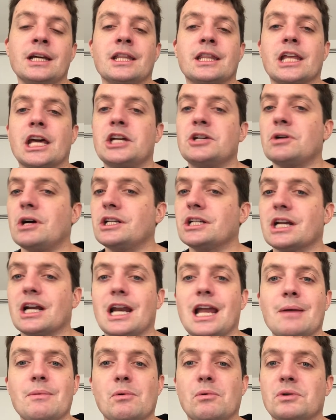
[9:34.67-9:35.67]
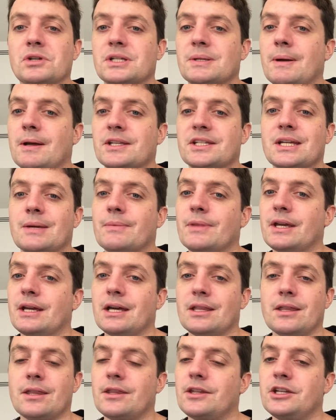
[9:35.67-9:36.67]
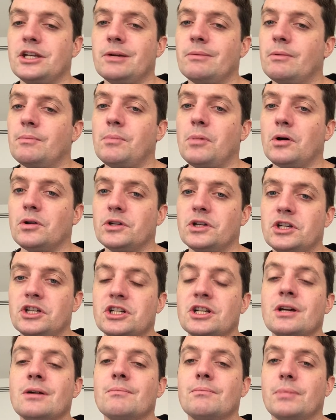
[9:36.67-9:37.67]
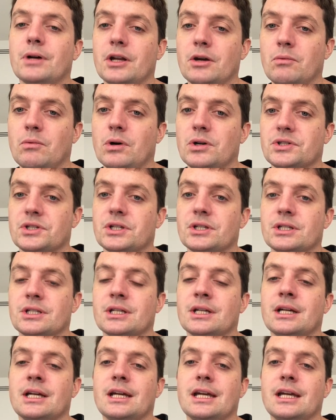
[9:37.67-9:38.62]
they tried to claim it was something other than human bondage, but it wasn't.